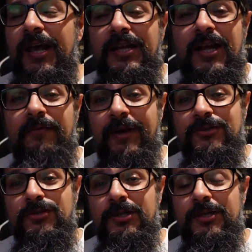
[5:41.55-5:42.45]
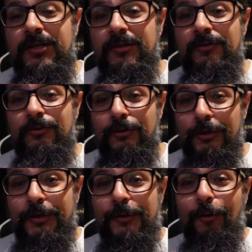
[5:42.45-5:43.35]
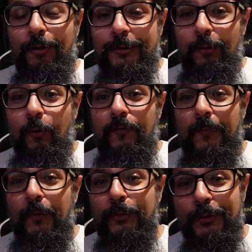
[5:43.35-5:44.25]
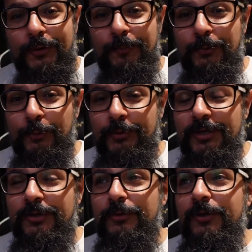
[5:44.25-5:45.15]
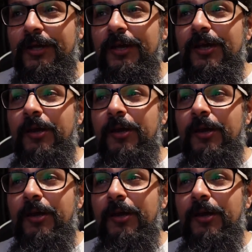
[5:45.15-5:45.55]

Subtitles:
and I've actually really gone overboard on the protein today.